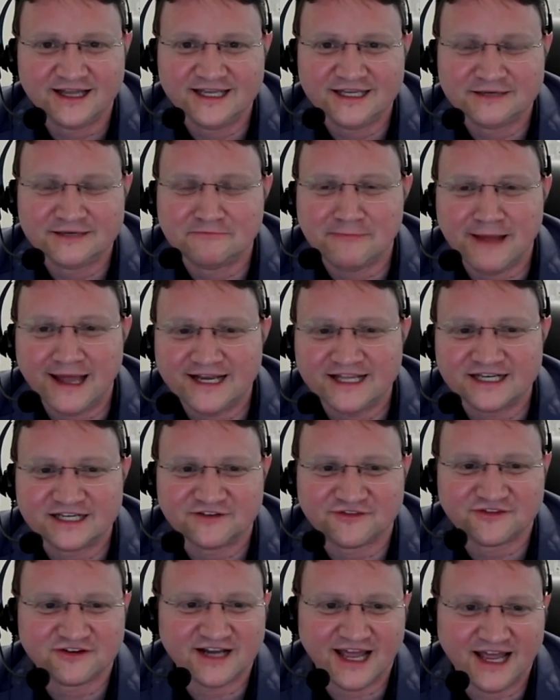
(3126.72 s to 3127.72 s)
in many
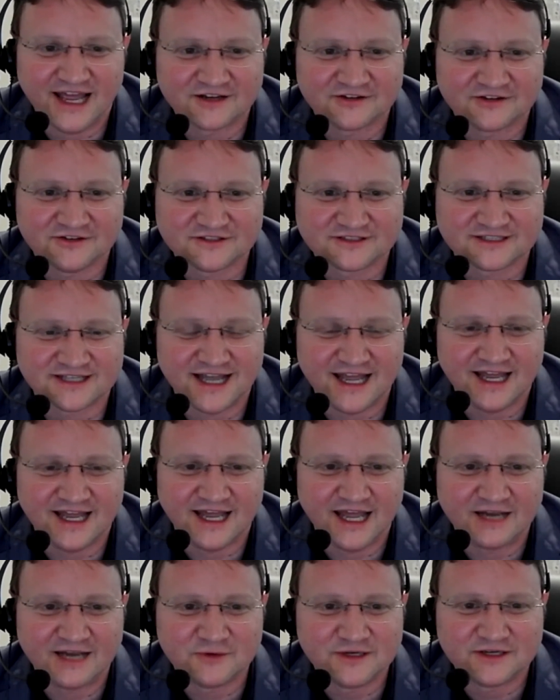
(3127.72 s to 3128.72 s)
different angles,
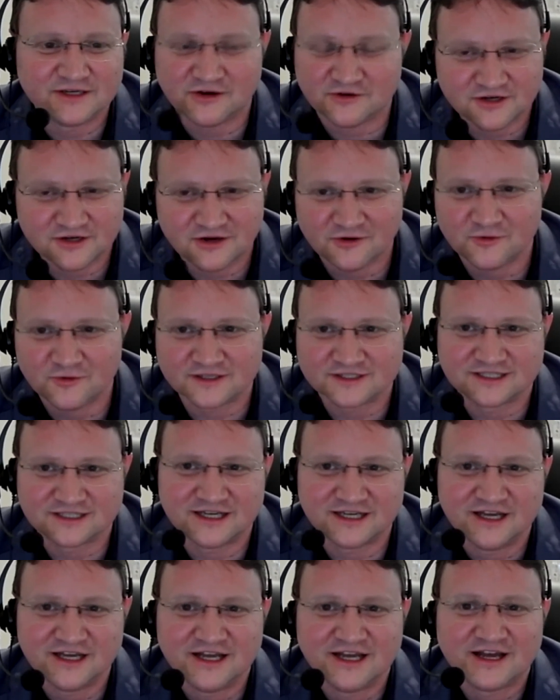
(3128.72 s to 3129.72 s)
and we don't know what's
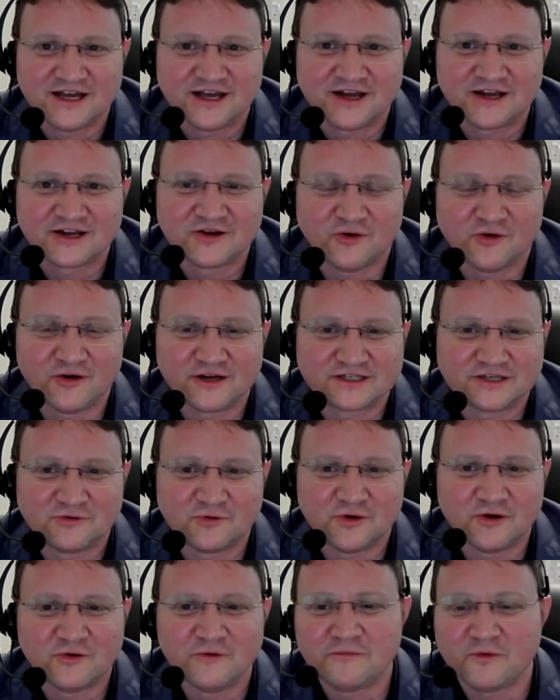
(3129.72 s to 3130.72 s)
going
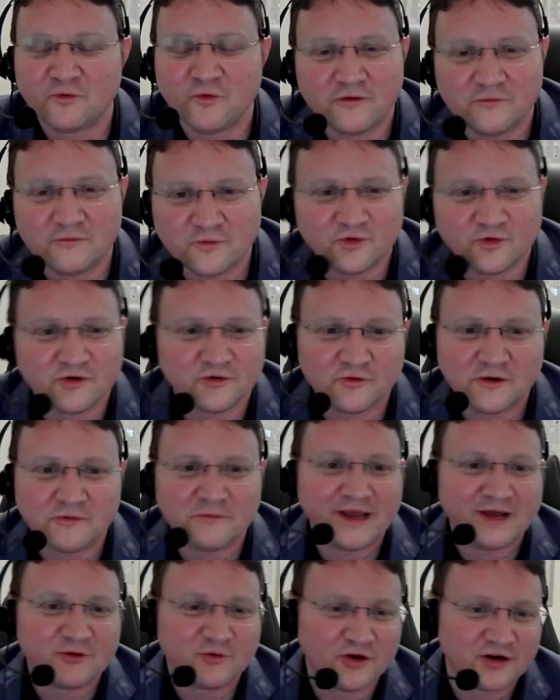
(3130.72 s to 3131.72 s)
to what
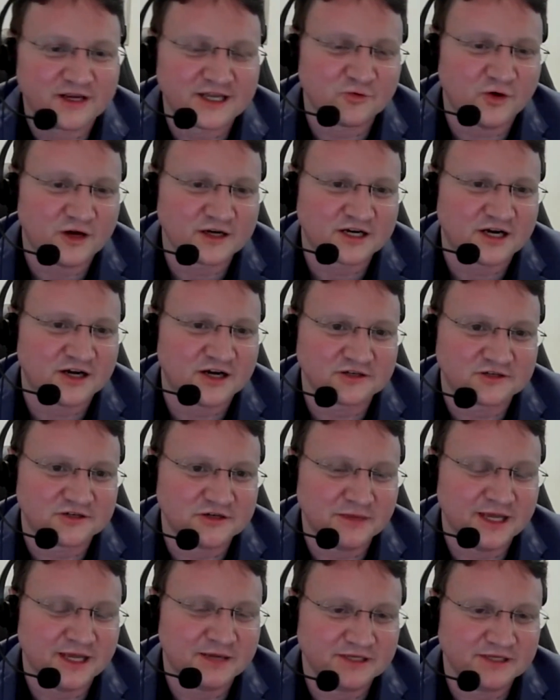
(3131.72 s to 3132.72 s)
may work in one country
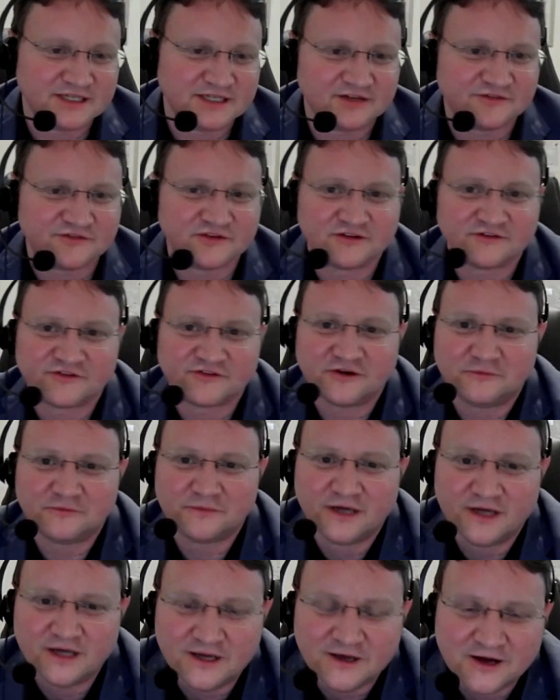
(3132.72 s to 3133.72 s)
may be different from
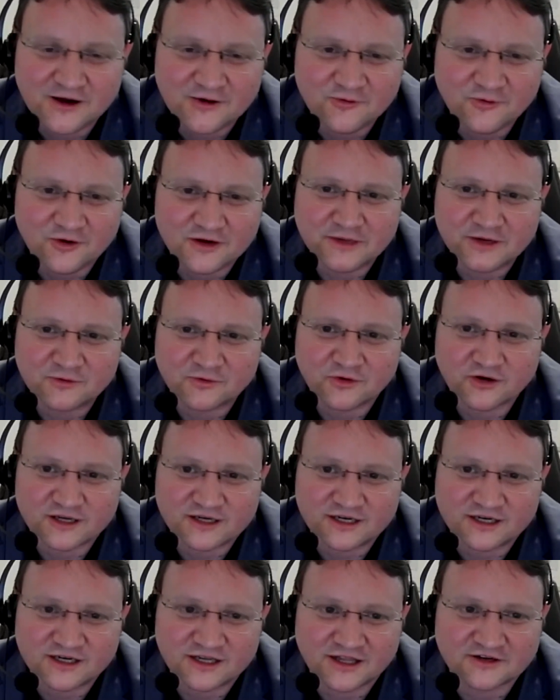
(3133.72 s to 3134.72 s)
what may work
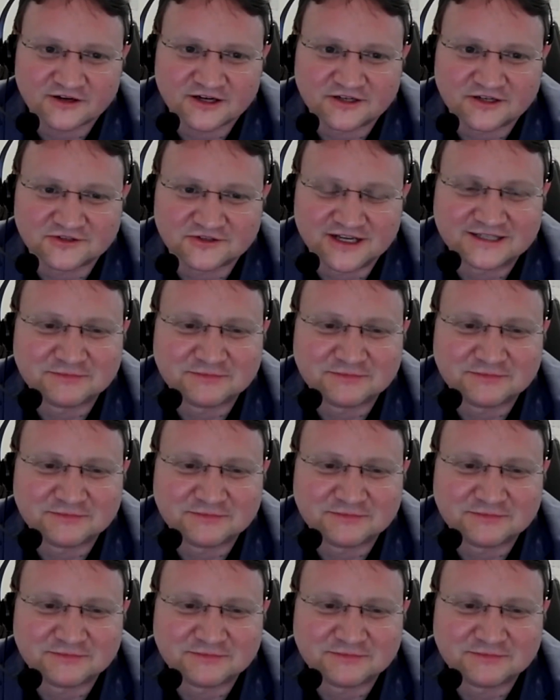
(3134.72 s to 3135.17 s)
in another country.